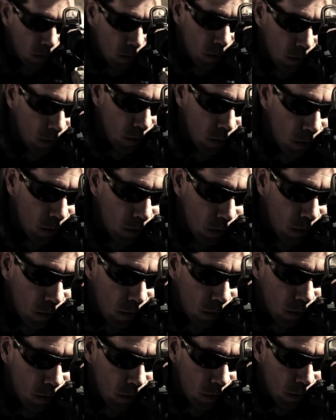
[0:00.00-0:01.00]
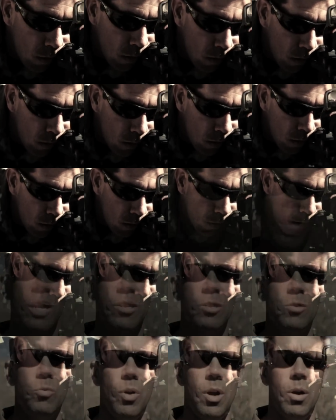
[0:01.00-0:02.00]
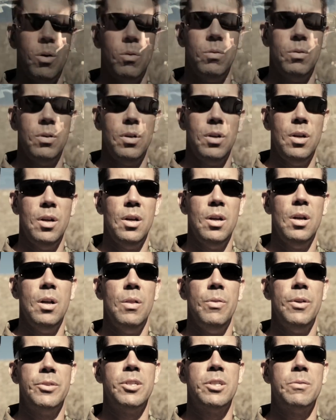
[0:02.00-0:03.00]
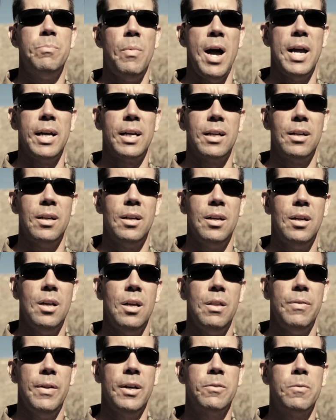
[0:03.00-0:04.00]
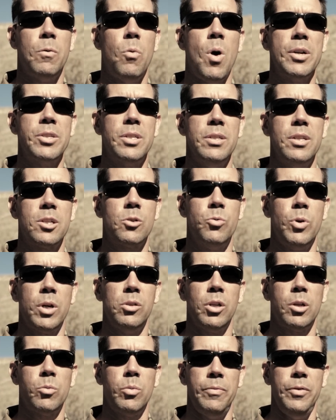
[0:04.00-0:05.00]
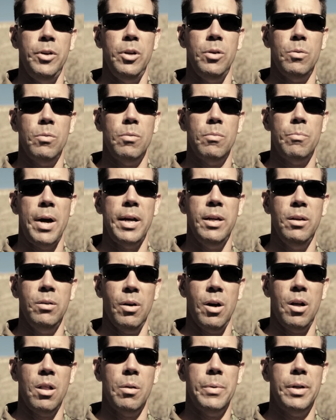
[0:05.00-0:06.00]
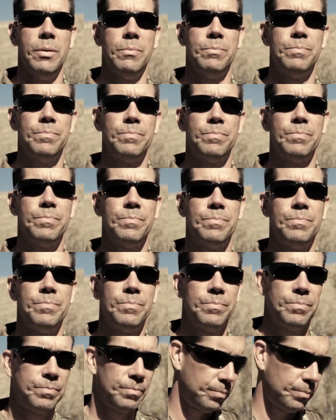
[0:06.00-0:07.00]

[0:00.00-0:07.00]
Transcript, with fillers: and developing a product that challenges the status quo. This is Mike. Thanks for watching this quick look review by Eagle Element.